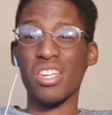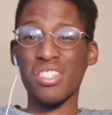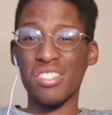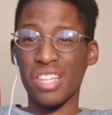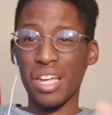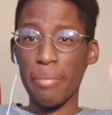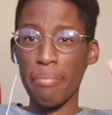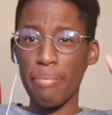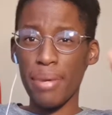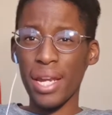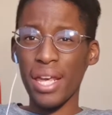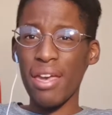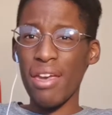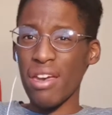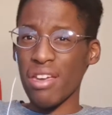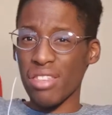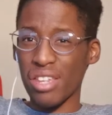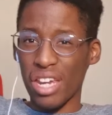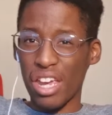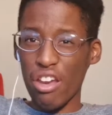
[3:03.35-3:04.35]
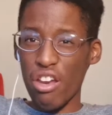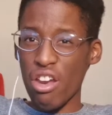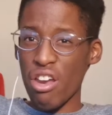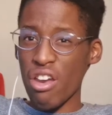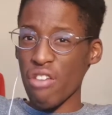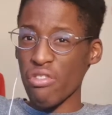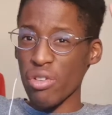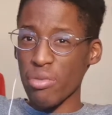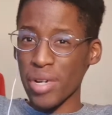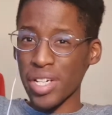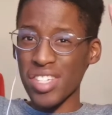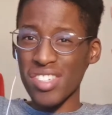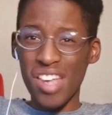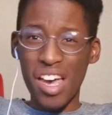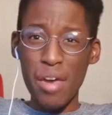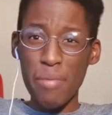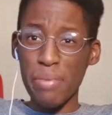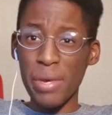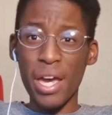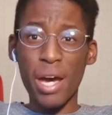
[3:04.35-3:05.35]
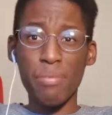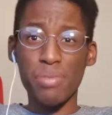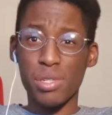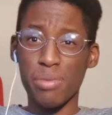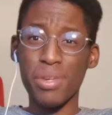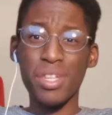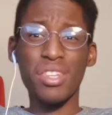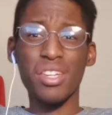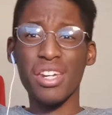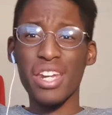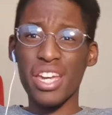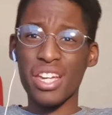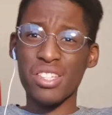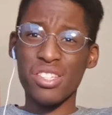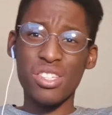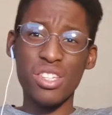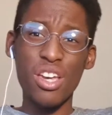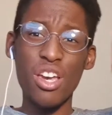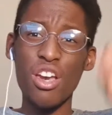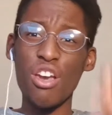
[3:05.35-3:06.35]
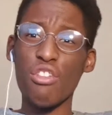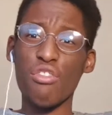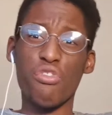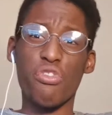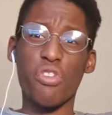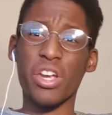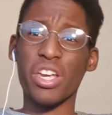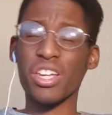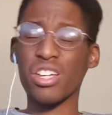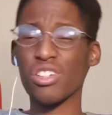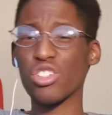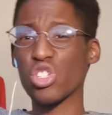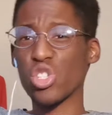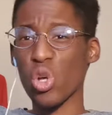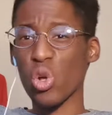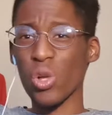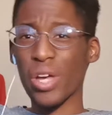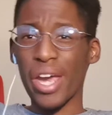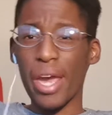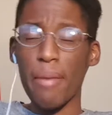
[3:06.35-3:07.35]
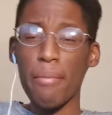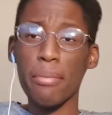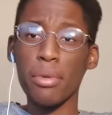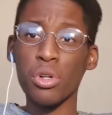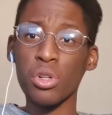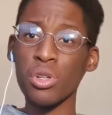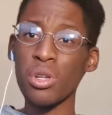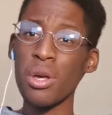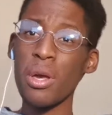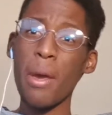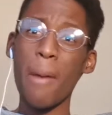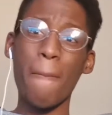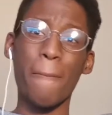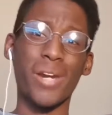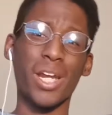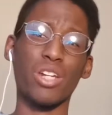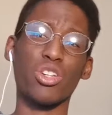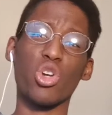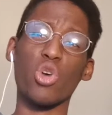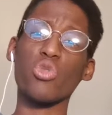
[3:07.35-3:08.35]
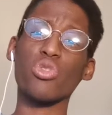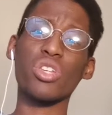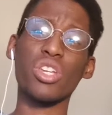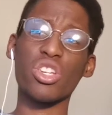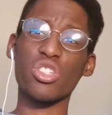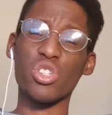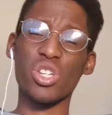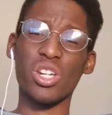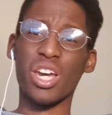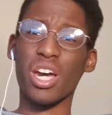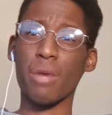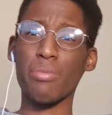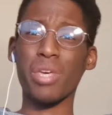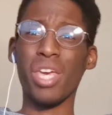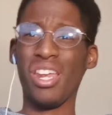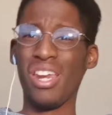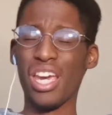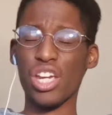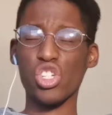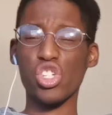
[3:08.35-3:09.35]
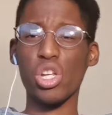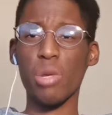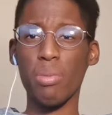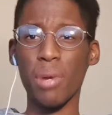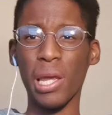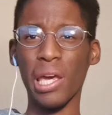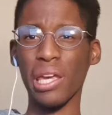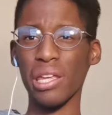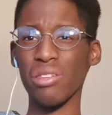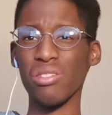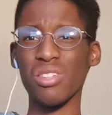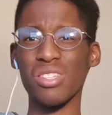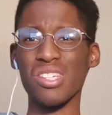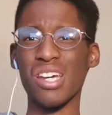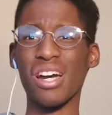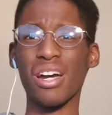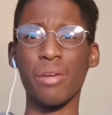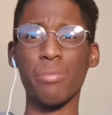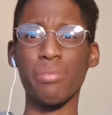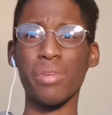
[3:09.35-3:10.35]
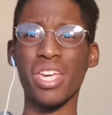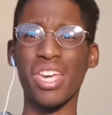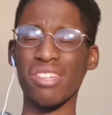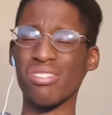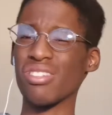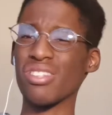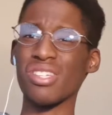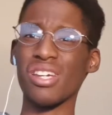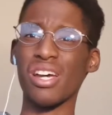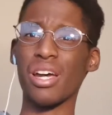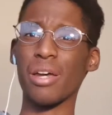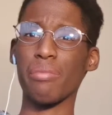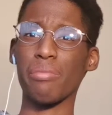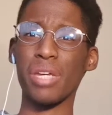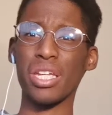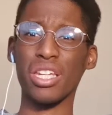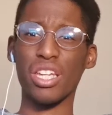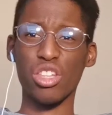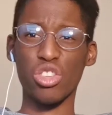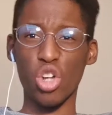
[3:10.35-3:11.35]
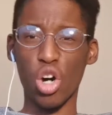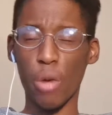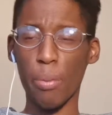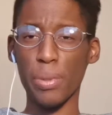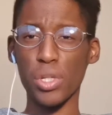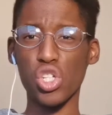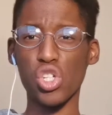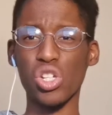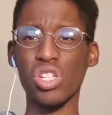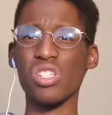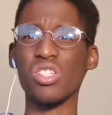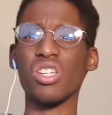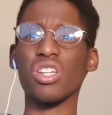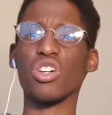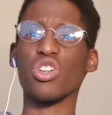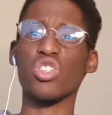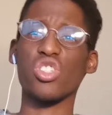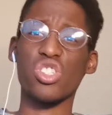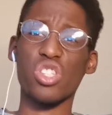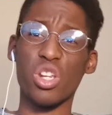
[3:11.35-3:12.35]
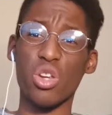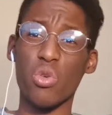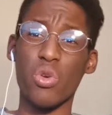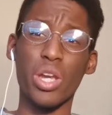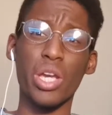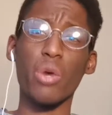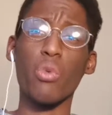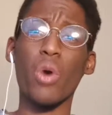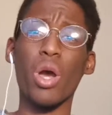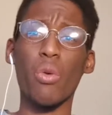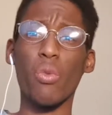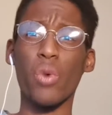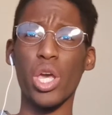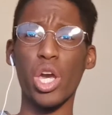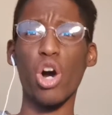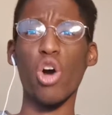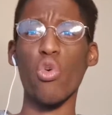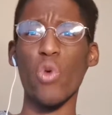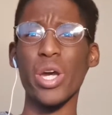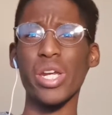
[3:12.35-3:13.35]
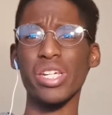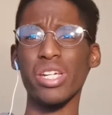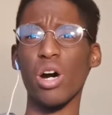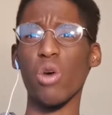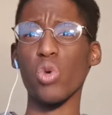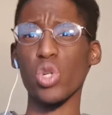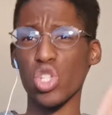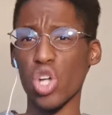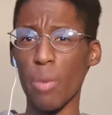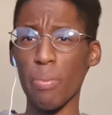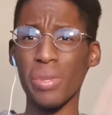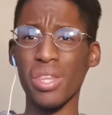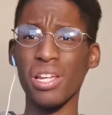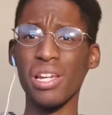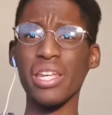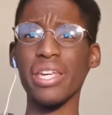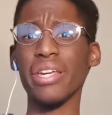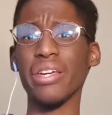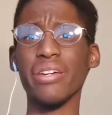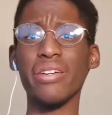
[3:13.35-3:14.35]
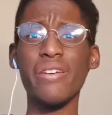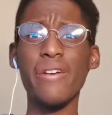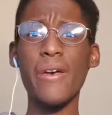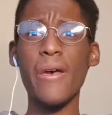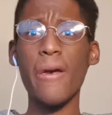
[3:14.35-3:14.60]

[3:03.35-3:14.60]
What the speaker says: He's that player that everybody's hyping up to be the next frickin' Sol Campbell, but I don't think he's going to come here and actually play the time, get the time, and get the opportunity, considering where we are right now. We're top of the league.